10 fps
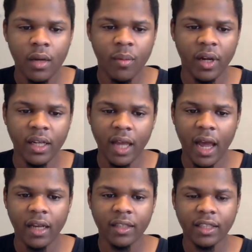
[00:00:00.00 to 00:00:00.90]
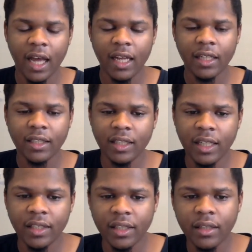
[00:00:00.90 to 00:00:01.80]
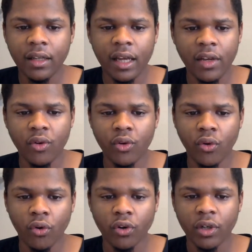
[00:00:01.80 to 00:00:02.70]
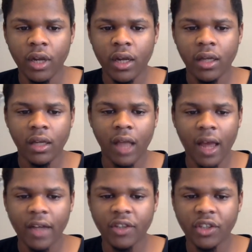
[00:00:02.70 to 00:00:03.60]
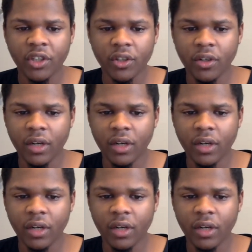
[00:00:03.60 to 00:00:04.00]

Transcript: But he had a solid season in New York last year.